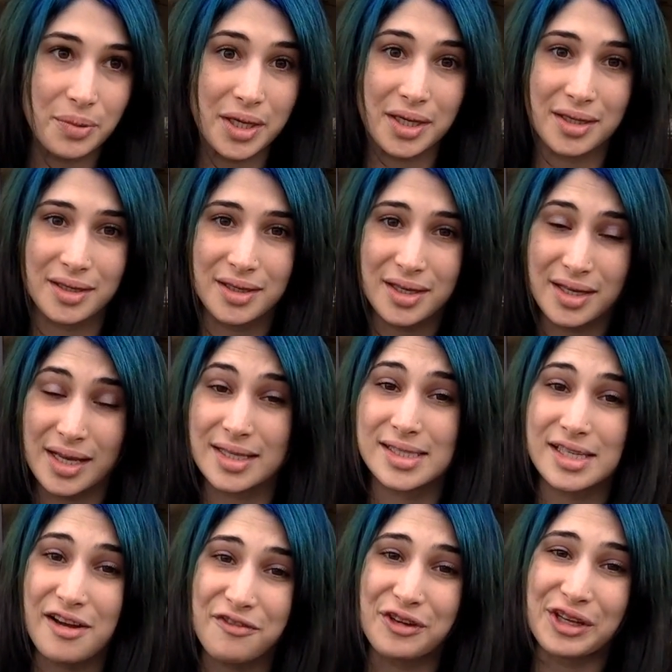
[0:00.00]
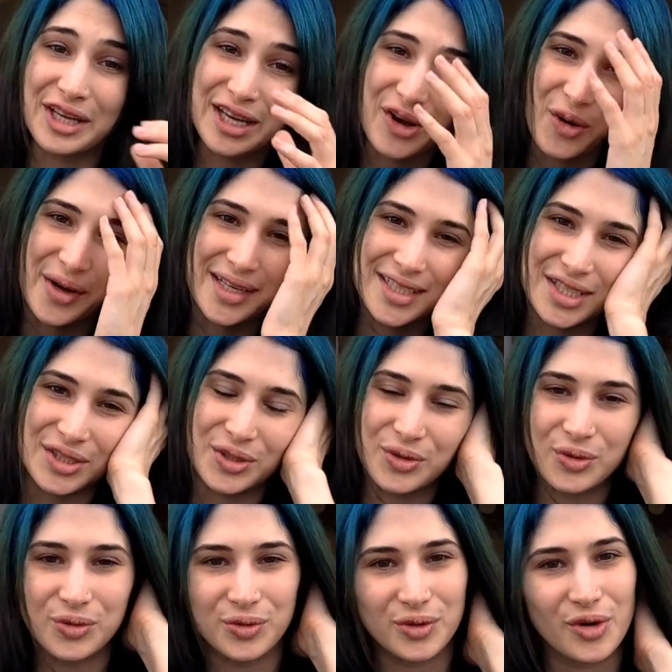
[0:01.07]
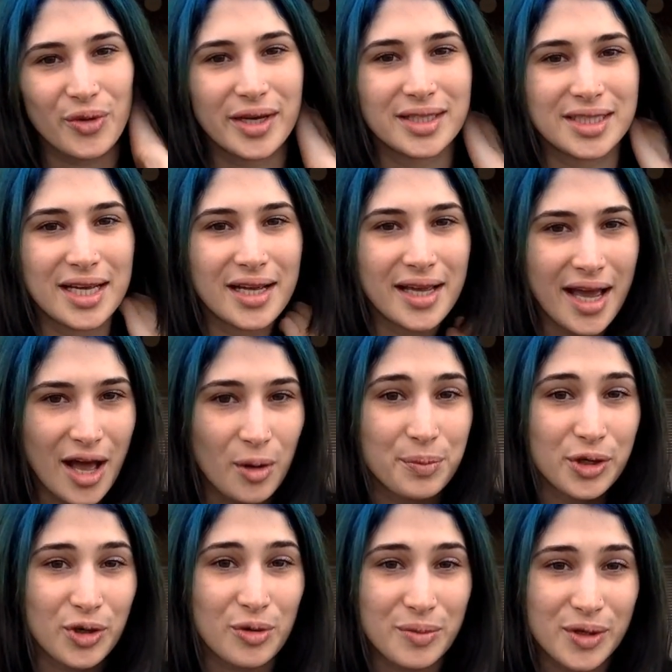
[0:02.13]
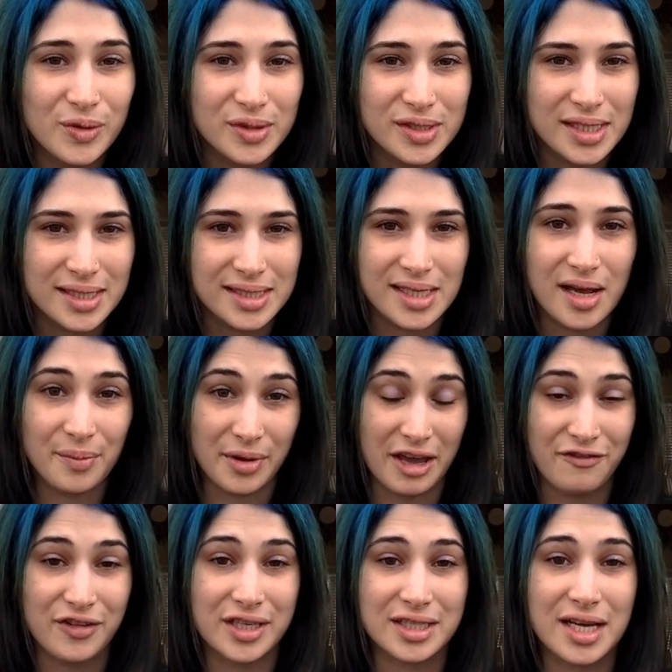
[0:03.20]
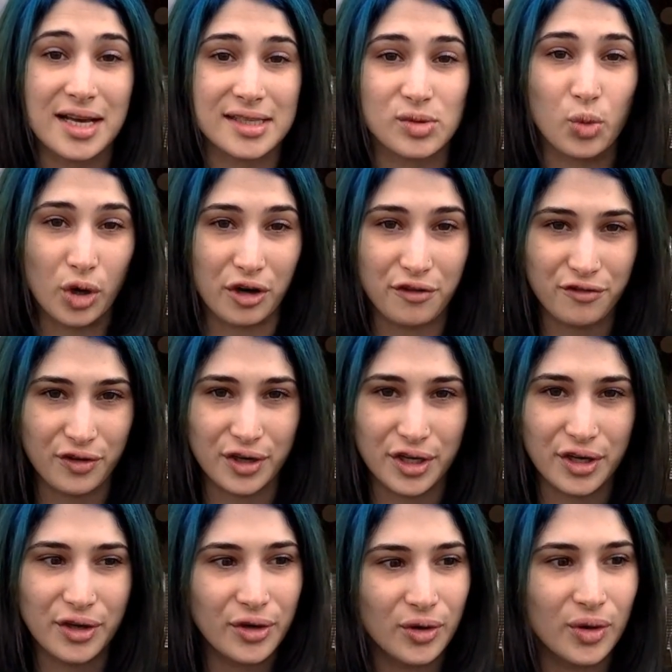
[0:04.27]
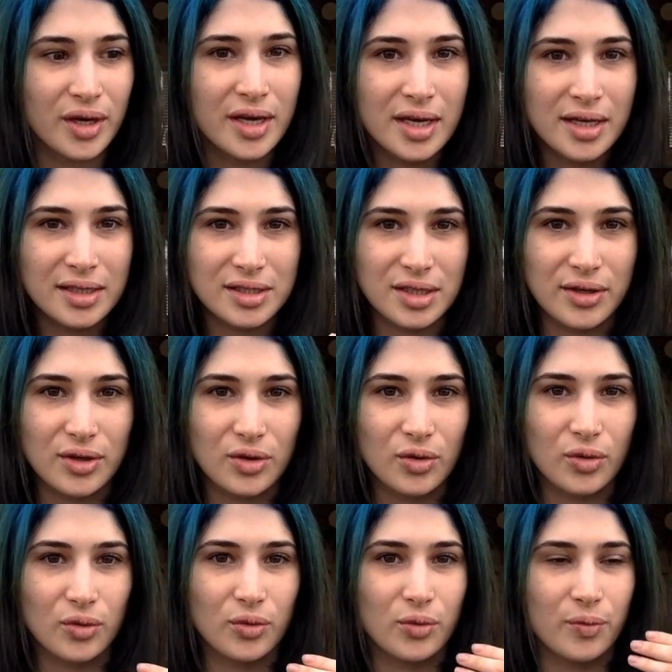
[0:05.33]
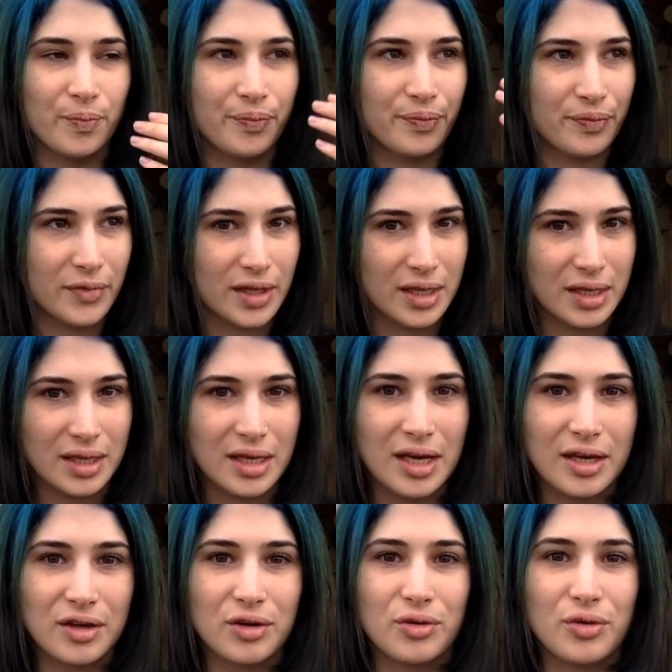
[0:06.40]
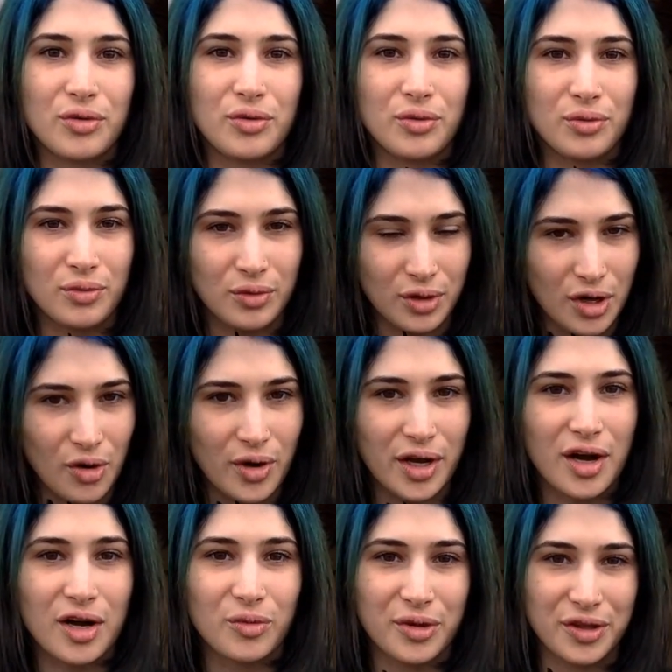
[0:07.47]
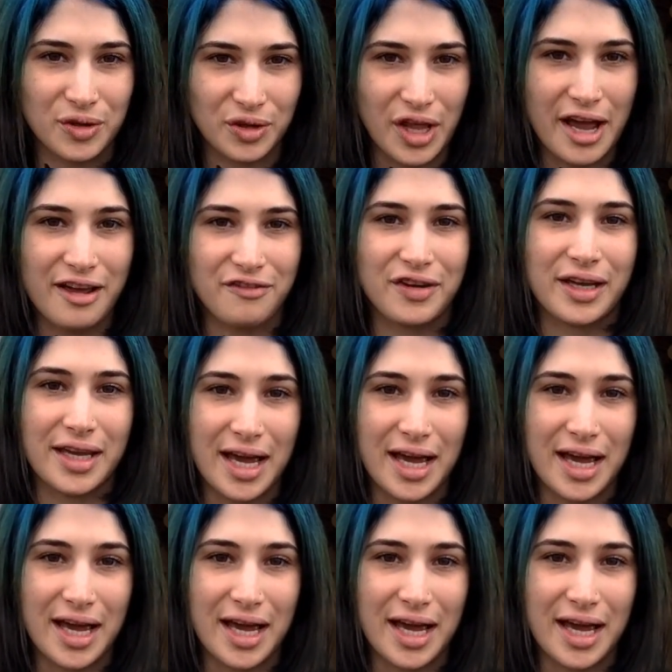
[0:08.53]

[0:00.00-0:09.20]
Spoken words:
but it's definitely going to help your immune system if it does work for you, to get you going on with your life and